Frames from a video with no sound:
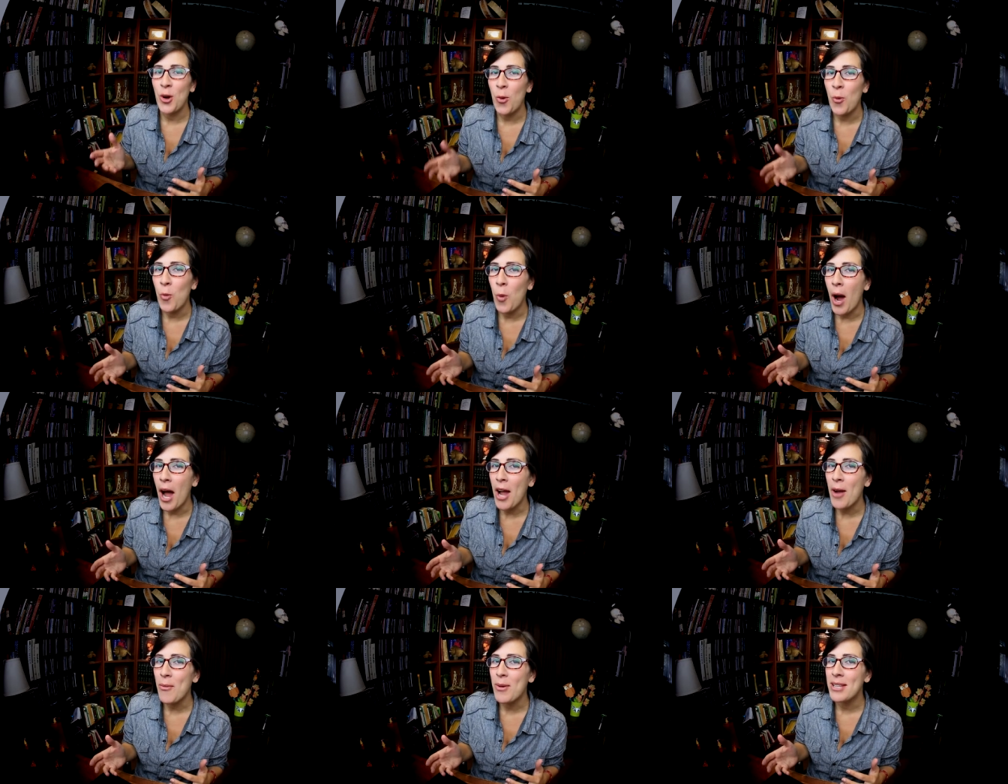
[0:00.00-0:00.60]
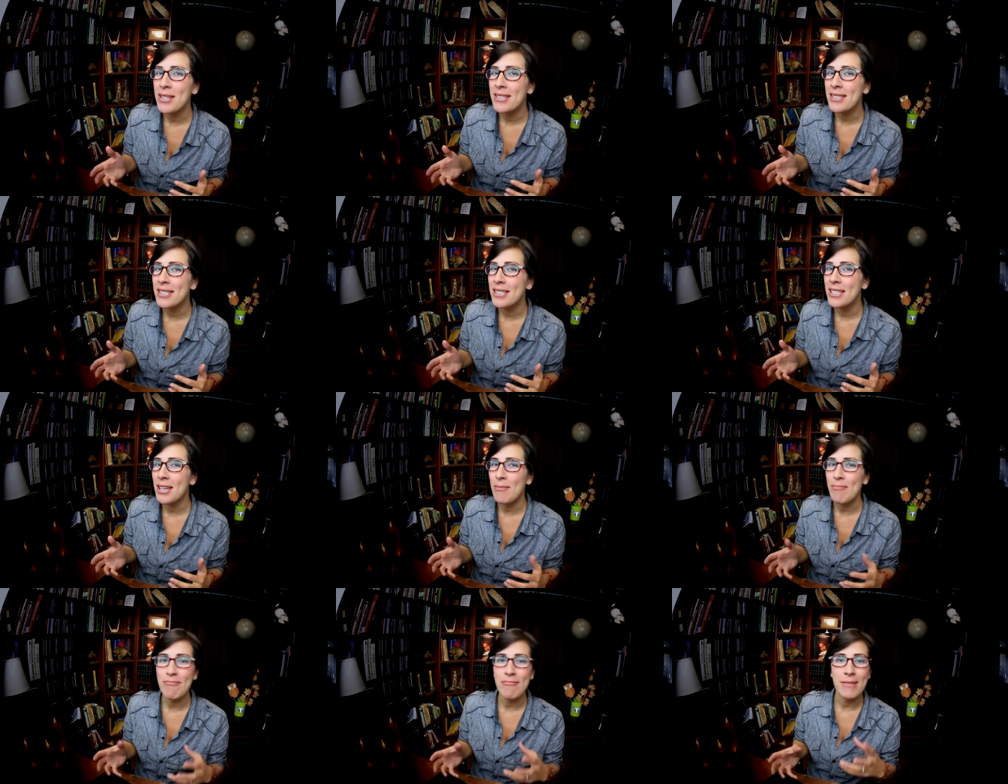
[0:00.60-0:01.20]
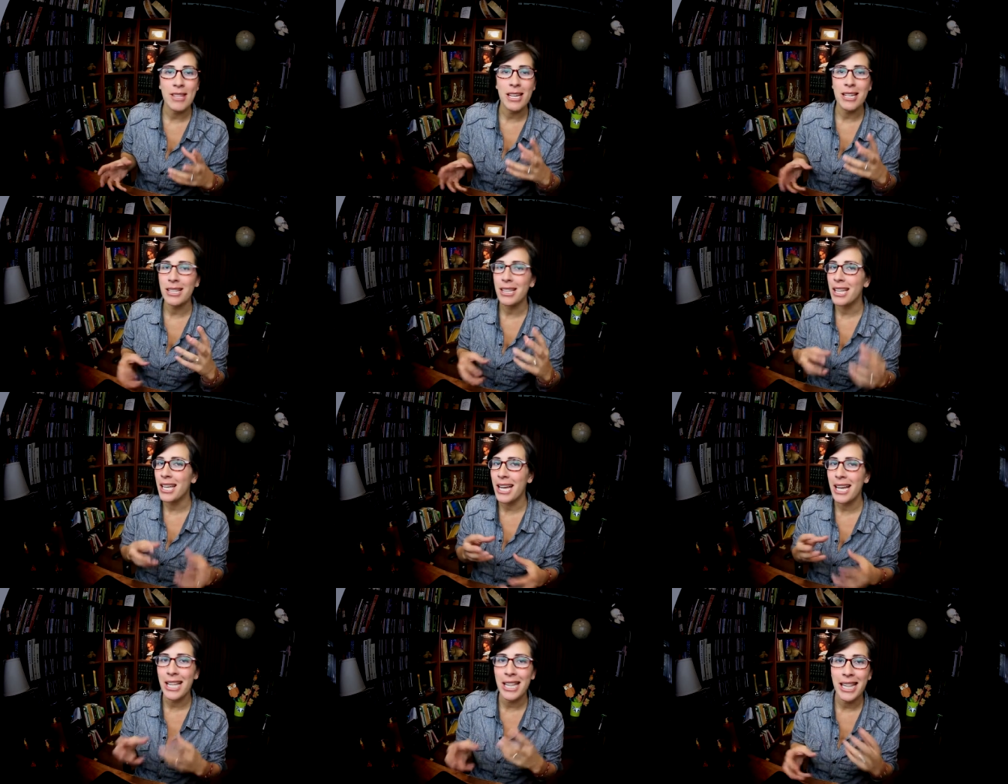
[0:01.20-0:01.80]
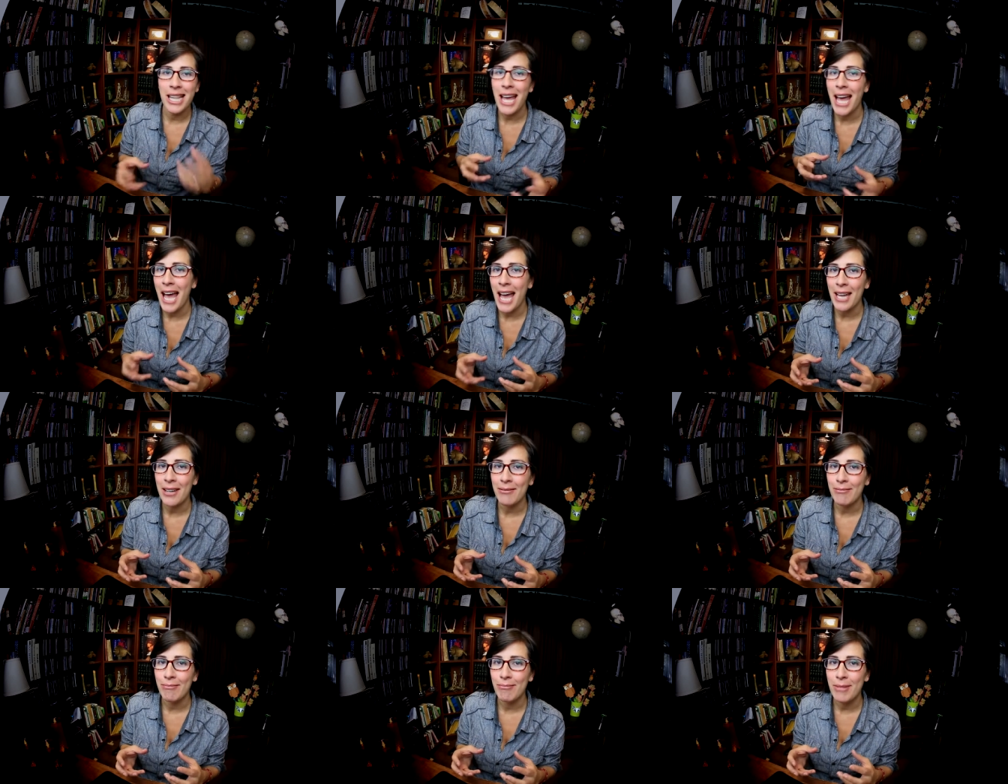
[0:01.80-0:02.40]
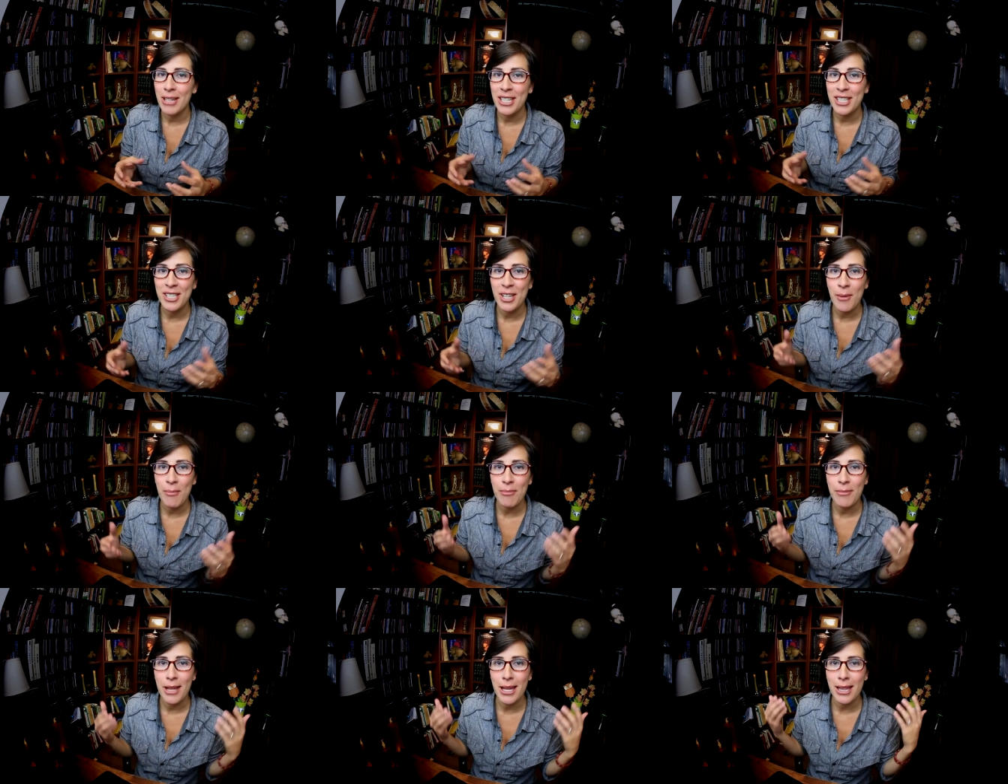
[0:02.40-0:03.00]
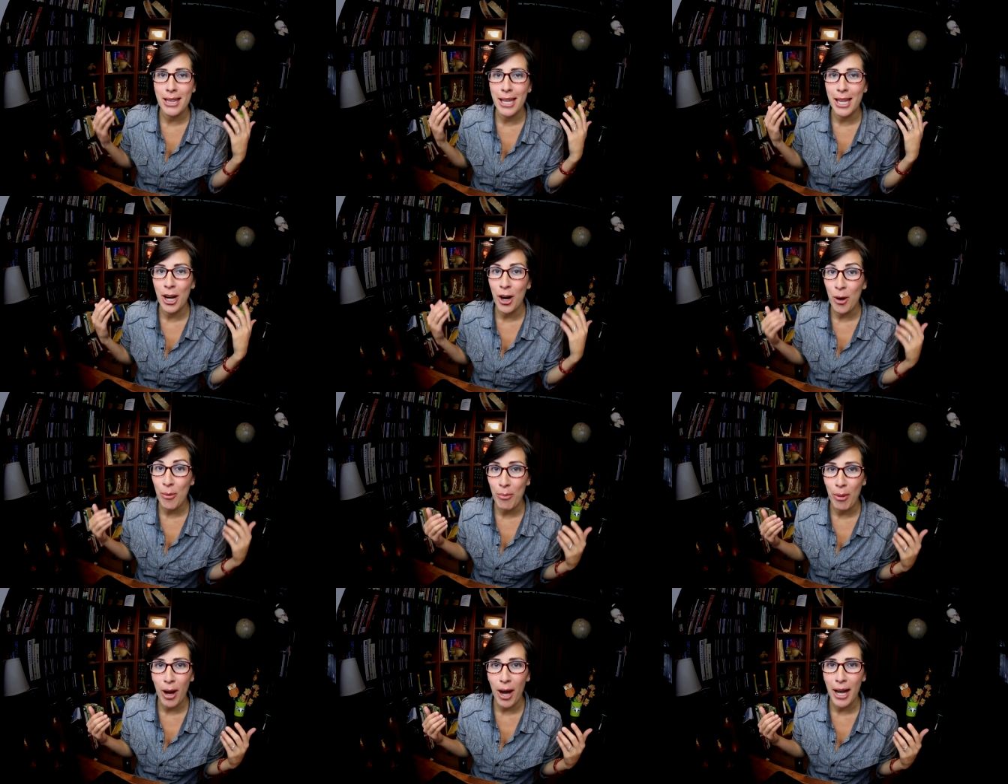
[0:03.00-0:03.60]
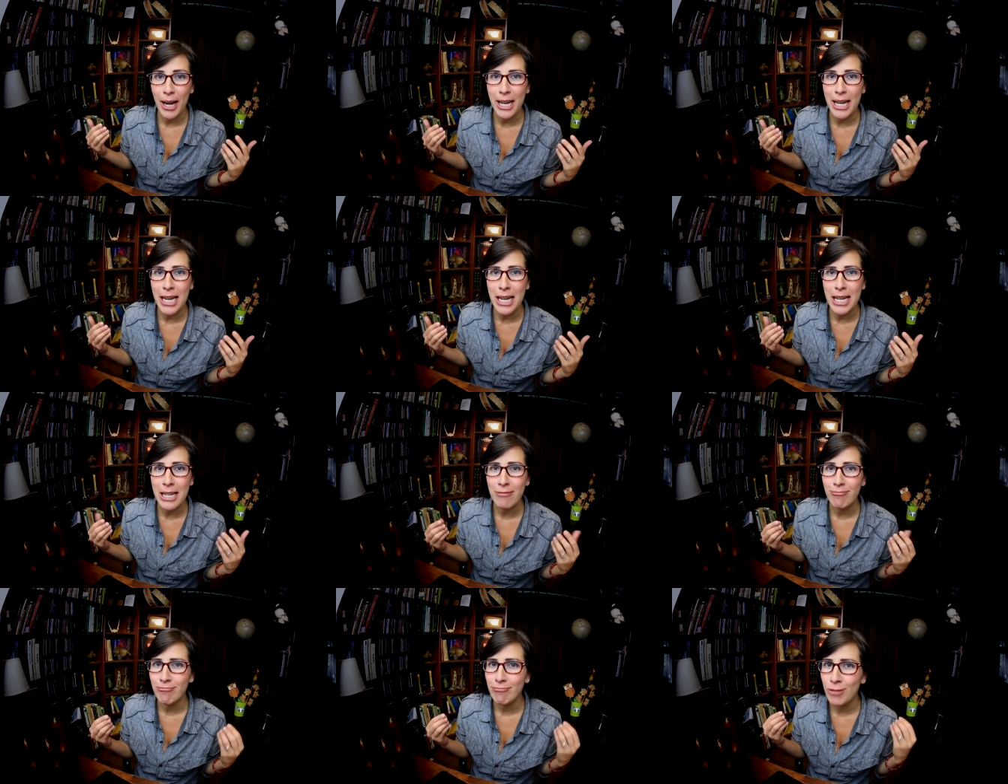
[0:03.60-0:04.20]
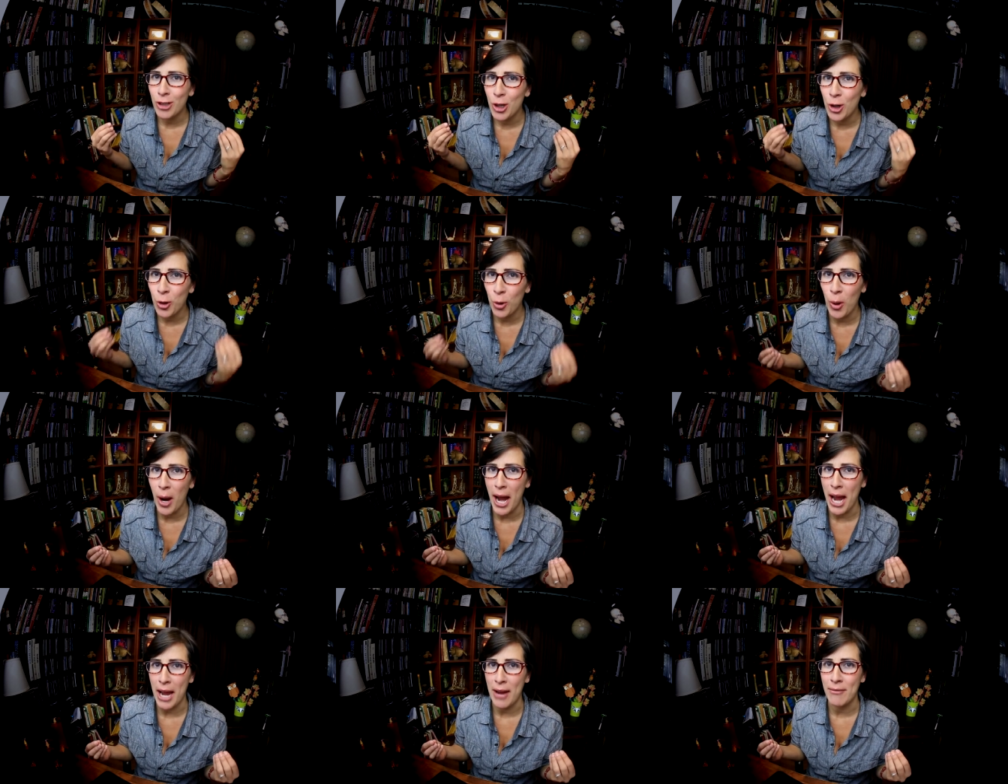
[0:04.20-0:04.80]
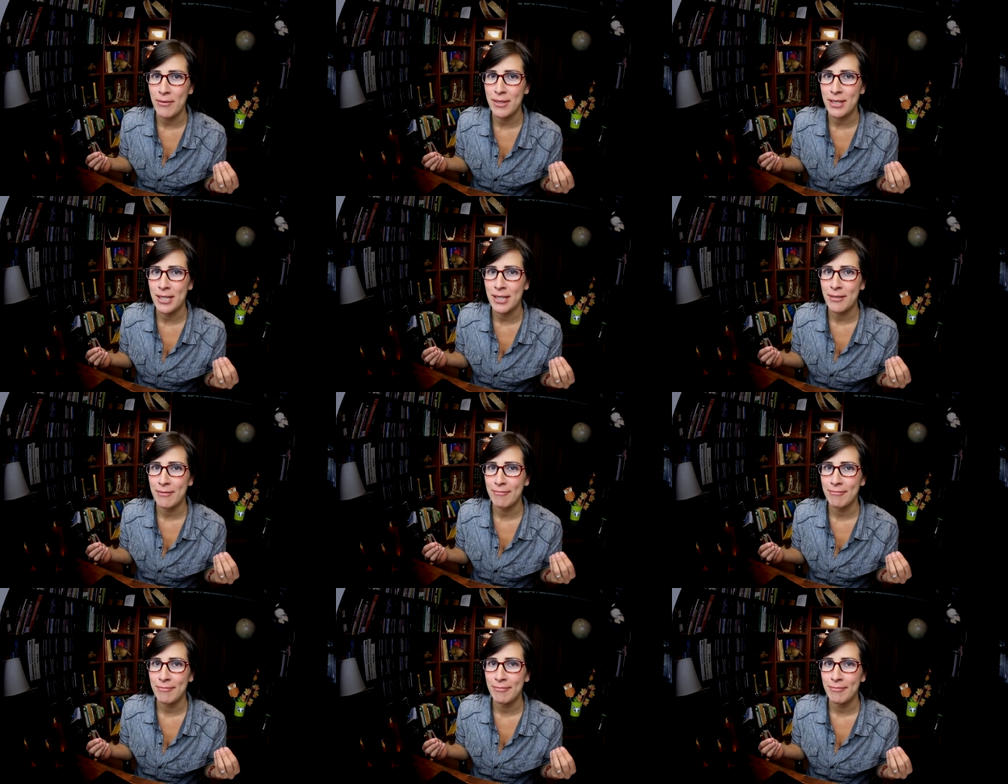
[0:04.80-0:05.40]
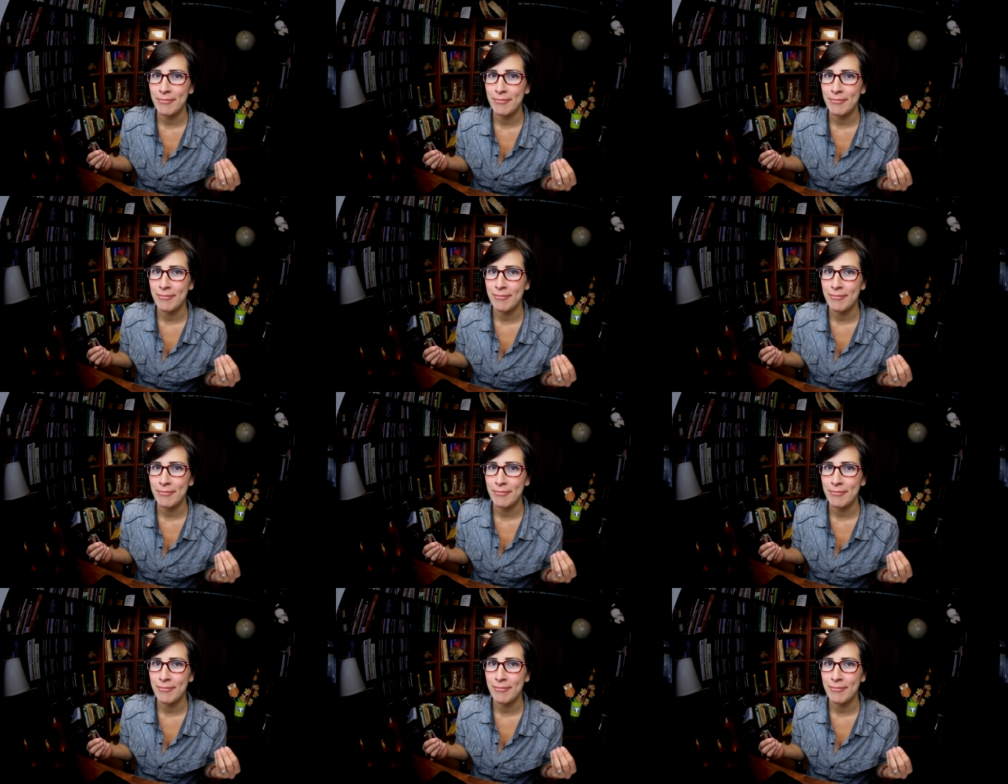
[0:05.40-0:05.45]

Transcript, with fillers: So why would something like that be something that our body craves?